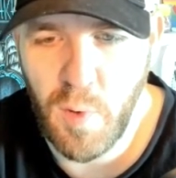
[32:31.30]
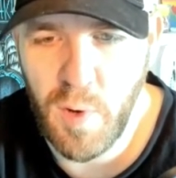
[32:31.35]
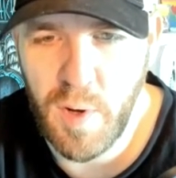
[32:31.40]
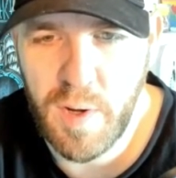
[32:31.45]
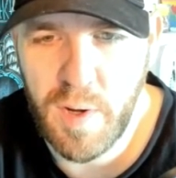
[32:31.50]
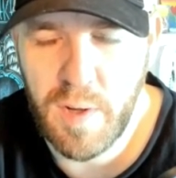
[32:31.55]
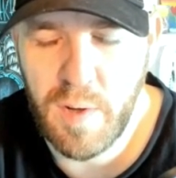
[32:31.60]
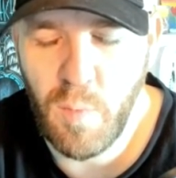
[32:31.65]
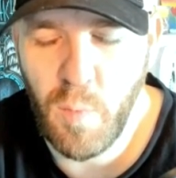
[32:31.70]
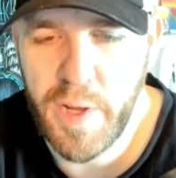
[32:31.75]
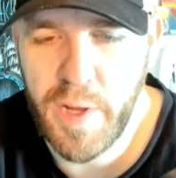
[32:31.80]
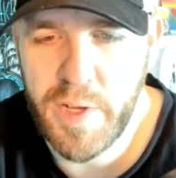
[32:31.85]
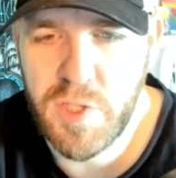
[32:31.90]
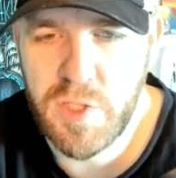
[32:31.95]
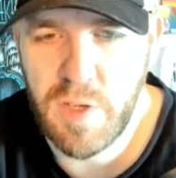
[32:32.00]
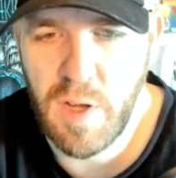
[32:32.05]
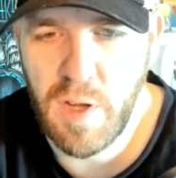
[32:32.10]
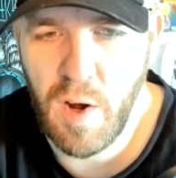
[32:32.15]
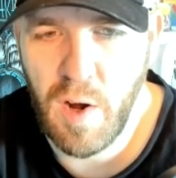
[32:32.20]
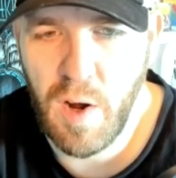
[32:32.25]
Torque,
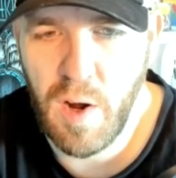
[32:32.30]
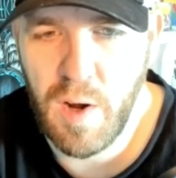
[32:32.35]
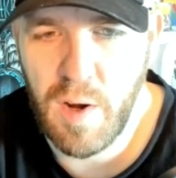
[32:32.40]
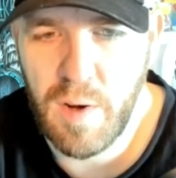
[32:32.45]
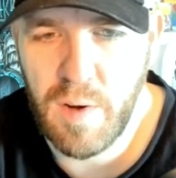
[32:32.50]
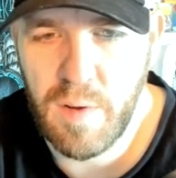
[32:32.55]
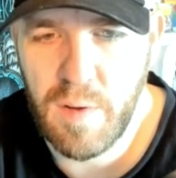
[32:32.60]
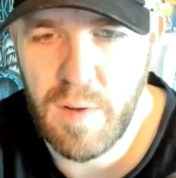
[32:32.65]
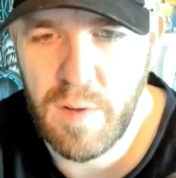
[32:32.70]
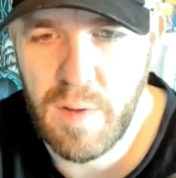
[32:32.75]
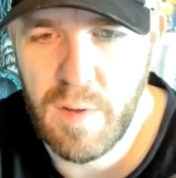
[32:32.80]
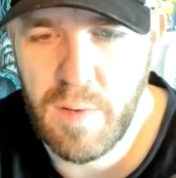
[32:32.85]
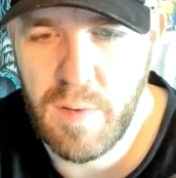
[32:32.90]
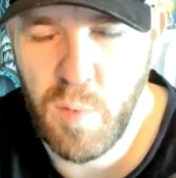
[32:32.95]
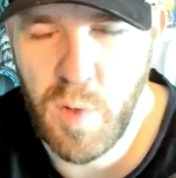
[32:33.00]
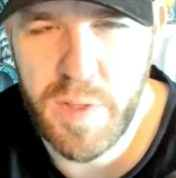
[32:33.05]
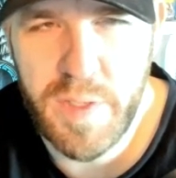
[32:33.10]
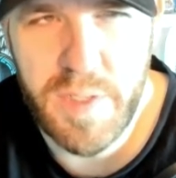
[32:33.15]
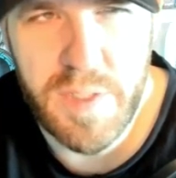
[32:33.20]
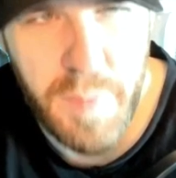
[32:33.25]
which were
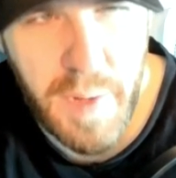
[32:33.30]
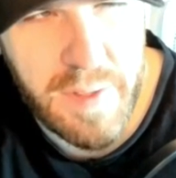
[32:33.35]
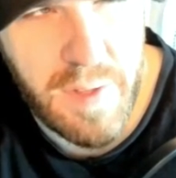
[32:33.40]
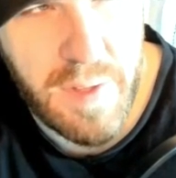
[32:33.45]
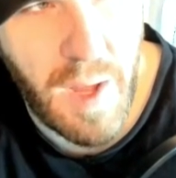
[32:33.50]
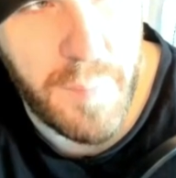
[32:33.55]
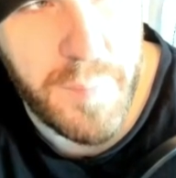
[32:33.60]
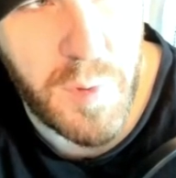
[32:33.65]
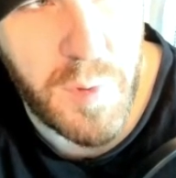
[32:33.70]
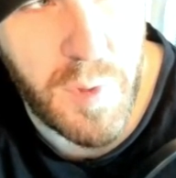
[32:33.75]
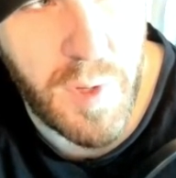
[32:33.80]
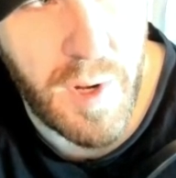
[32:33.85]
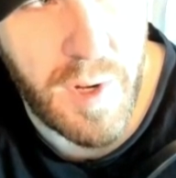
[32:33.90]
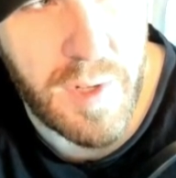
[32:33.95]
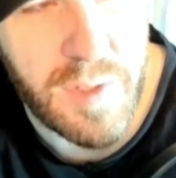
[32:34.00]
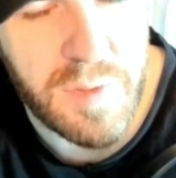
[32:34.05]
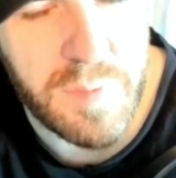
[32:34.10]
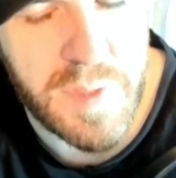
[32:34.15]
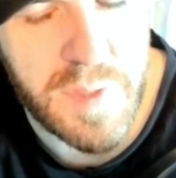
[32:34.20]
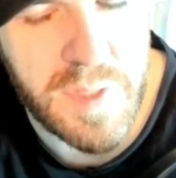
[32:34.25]
these my top 2
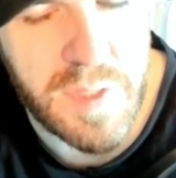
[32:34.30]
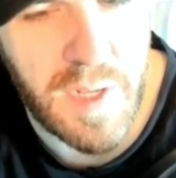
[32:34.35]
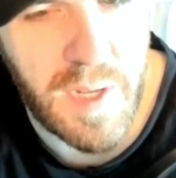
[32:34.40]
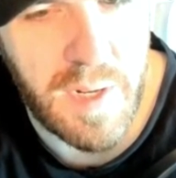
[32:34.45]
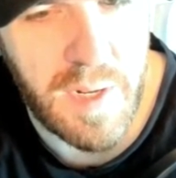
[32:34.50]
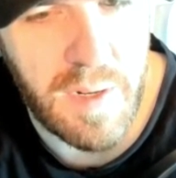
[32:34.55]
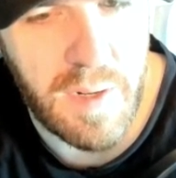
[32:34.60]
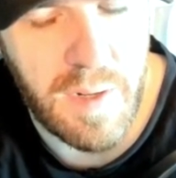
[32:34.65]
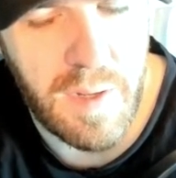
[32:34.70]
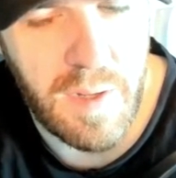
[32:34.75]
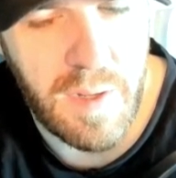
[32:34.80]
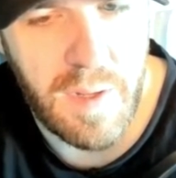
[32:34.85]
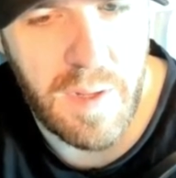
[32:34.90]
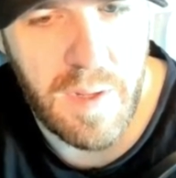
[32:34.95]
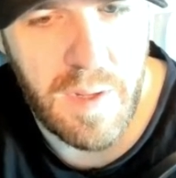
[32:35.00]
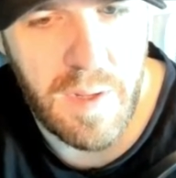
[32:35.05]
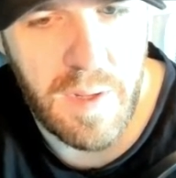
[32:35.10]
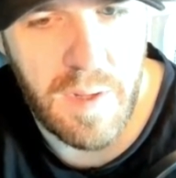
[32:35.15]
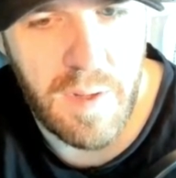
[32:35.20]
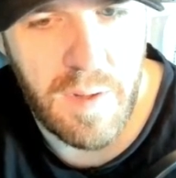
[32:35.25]
cards from the set?
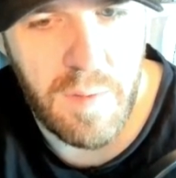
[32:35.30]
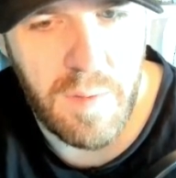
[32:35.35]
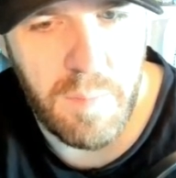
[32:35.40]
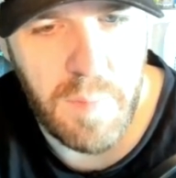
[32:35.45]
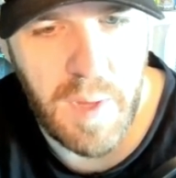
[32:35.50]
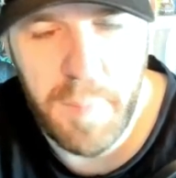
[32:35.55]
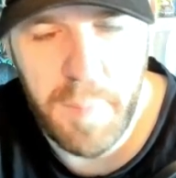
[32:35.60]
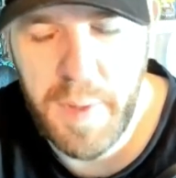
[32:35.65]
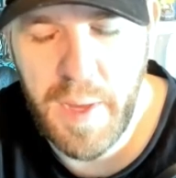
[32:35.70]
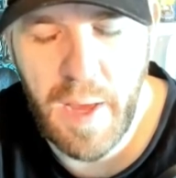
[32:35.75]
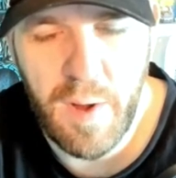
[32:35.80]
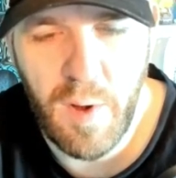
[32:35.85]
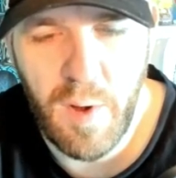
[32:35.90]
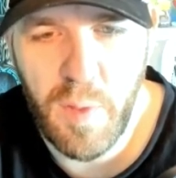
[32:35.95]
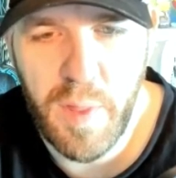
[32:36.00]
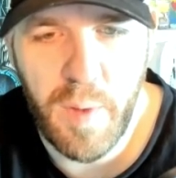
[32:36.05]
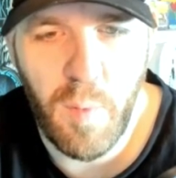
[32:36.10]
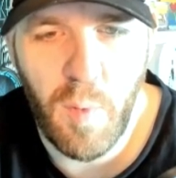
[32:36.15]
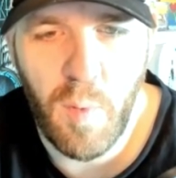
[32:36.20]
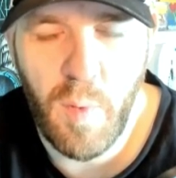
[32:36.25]
Maybe. I don't know.
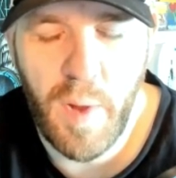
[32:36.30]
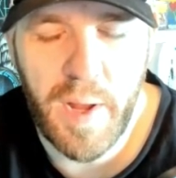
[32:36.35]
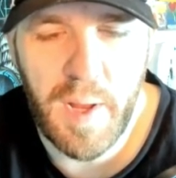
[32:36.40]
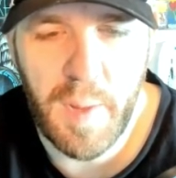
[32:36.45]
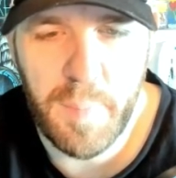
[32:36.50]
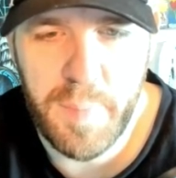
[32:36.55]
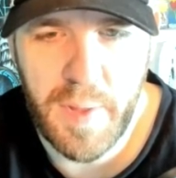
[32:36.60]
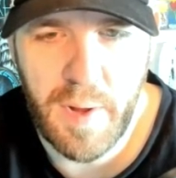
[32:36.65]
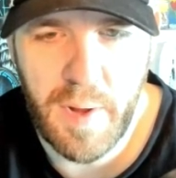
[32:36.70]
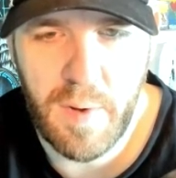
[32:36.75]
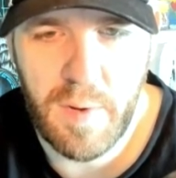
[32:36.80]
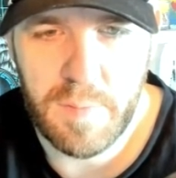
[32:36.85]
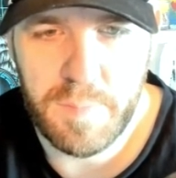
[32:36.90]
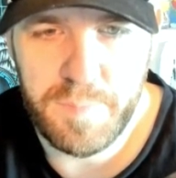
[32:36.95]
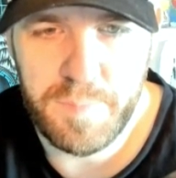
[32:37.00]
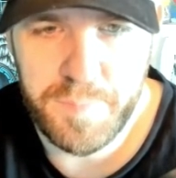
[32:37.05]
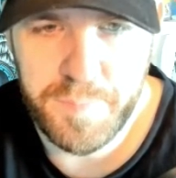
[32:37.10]
They were right up there.